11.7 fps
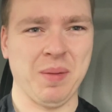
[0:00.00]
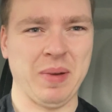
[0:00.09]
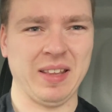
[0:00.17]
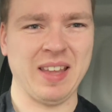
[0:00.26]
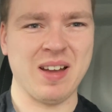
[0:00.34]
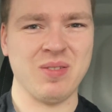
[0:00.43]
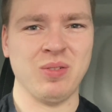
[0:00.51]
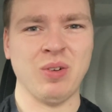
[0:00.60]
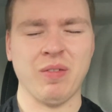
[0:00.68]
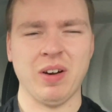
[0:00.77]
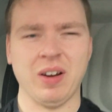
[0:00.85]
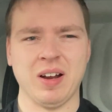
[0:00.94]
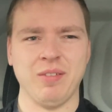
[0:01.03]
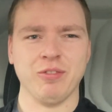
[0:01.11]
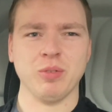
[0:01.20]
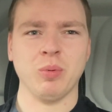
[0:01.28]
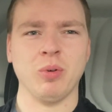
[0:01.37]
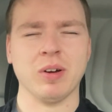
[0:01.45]
back down, not very
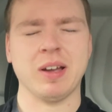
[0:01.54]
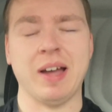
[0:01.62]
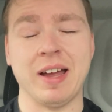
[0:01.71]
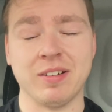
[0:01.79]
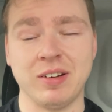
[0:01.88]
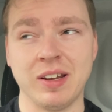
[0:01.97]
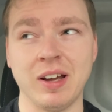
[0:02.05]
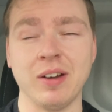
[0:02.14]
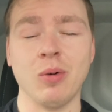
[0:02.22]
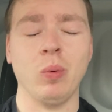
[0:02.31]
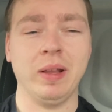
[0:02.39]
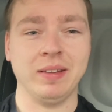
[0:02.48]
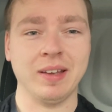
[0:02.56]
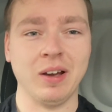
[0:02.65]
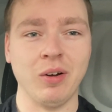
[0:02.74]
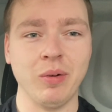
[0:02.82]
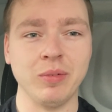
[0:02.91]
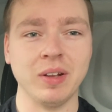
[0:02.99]
comfortable. I actually cannot wait to get
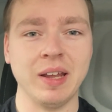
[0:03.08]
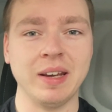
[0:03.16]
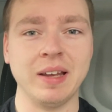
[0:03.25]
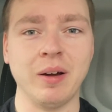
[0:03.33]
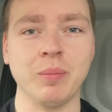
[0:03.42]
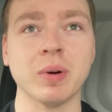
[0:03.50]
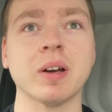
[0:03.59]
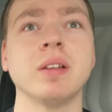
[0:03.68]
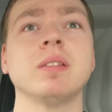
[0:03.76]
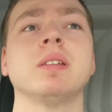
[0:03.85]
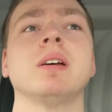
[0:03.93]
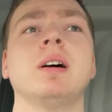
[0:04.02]
home to lay down, because